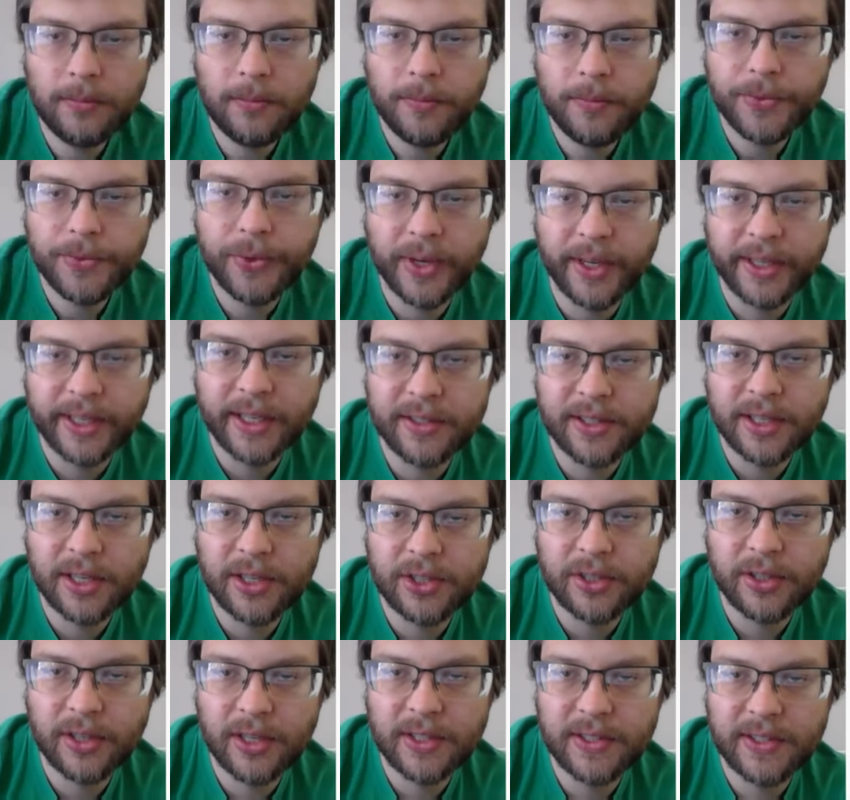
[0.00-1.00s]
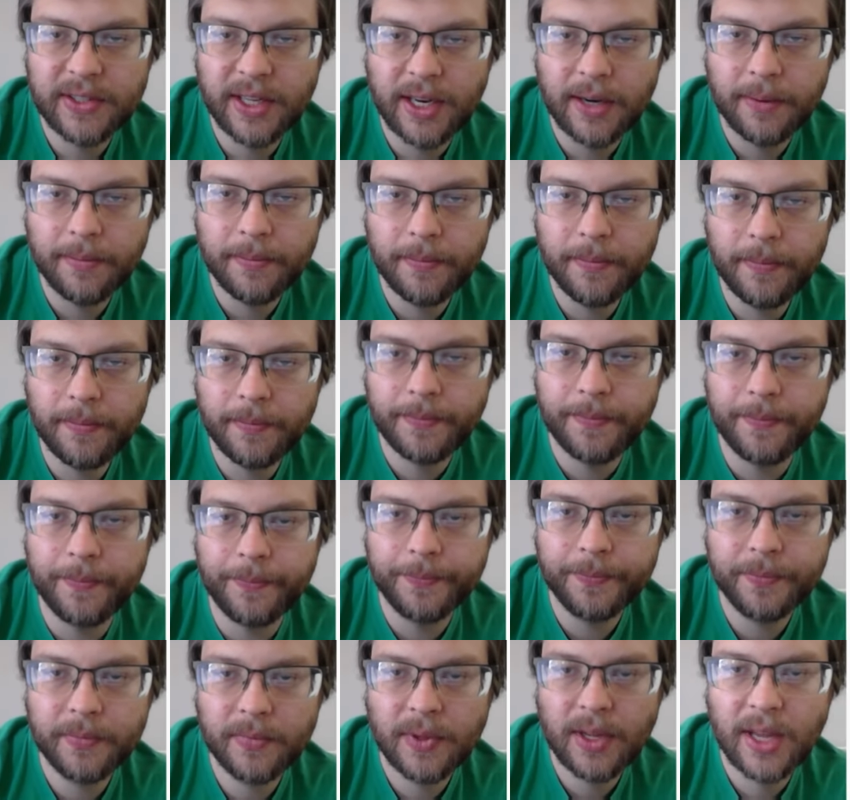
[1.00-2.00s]
So I guess I should have said
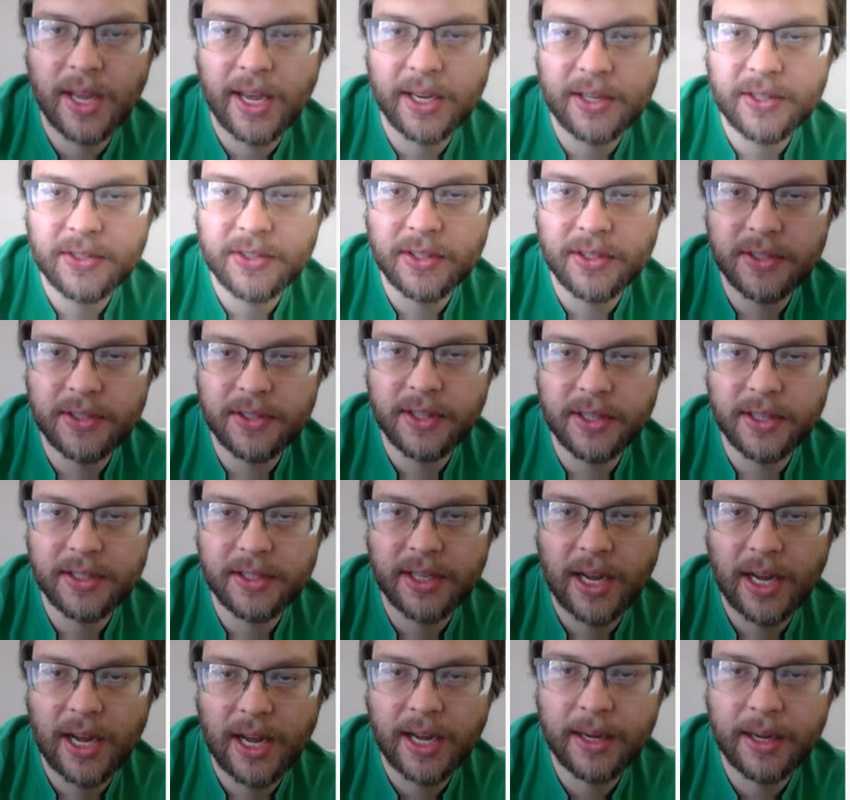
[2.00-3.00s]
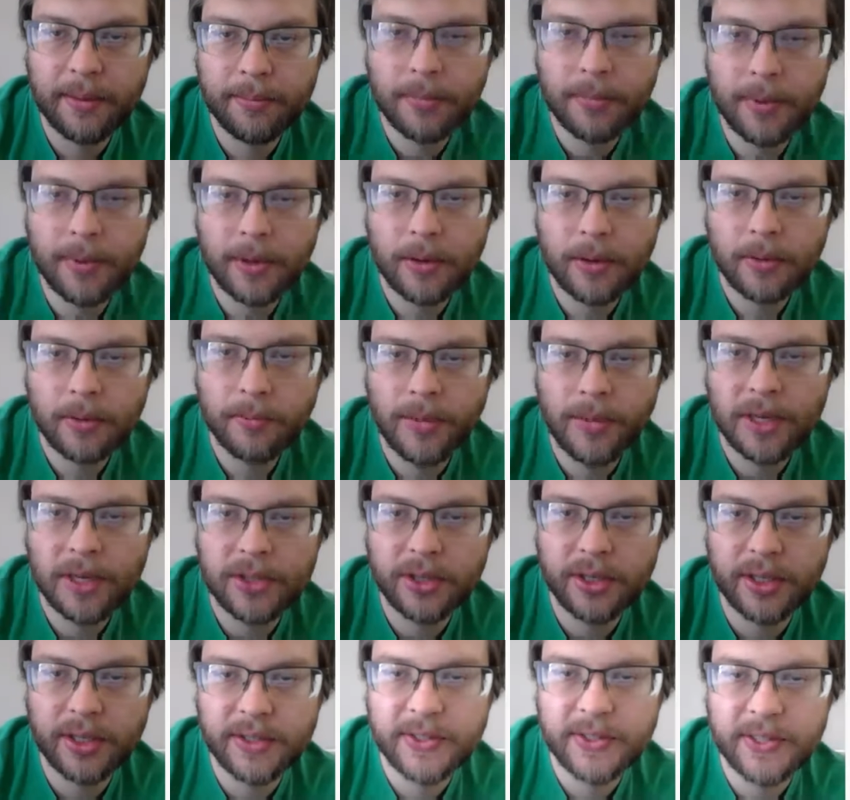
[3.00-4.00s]
x is the time
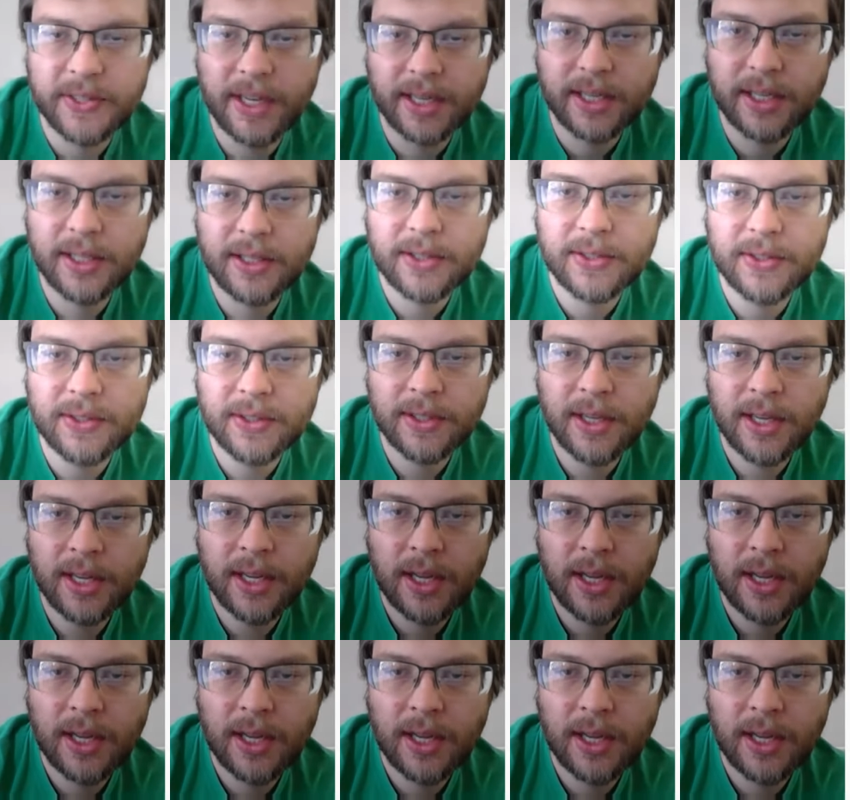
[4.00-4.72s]
measured in seconds,